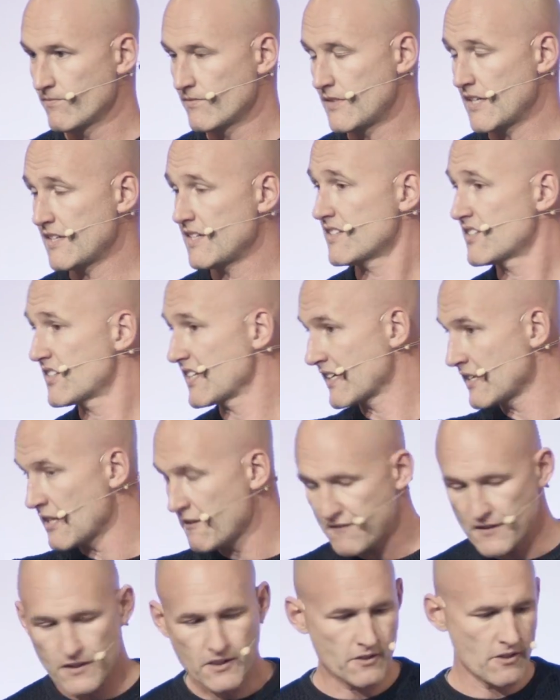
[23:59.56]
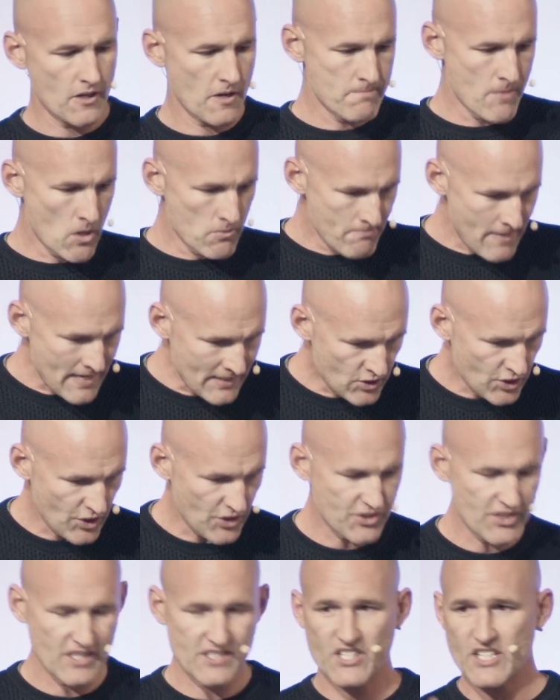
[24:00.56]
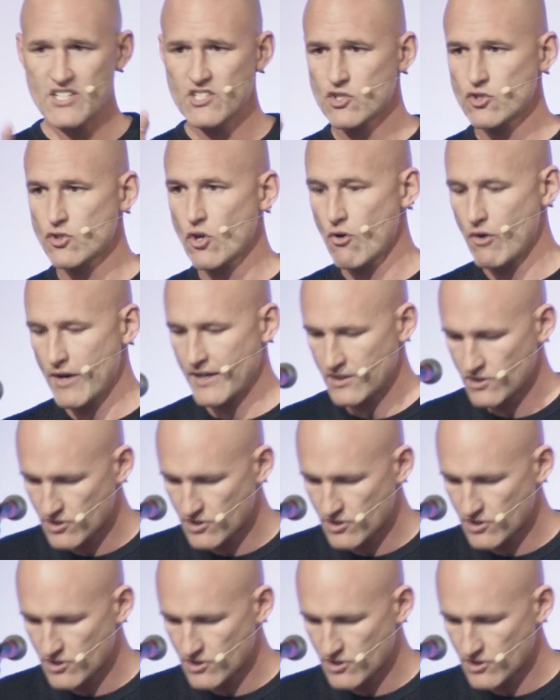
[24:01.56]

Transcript: That it's significant and momentous, it's historic.